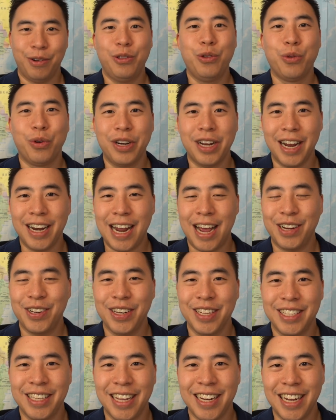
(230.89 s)
tour guide
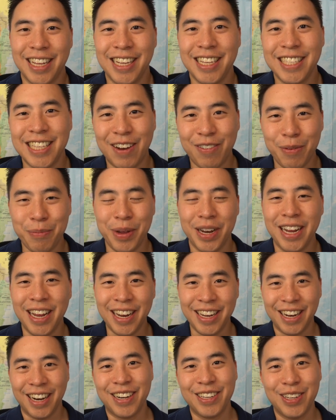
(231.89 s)
actually said that he's never been
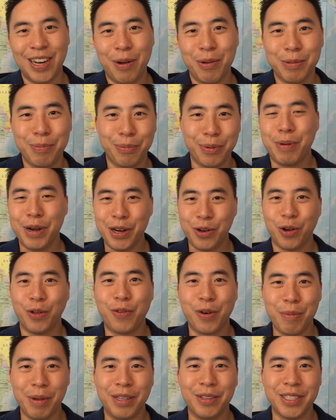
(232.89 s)
in there so that was pretty cool
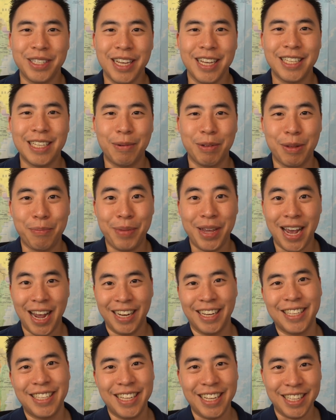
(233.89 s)
for me to see some of the
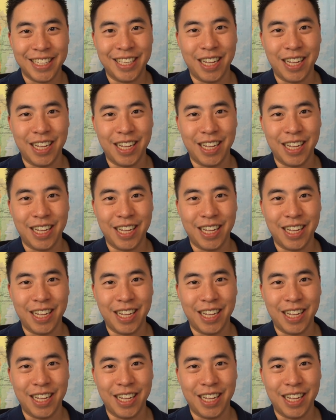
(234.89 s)
behind the scenes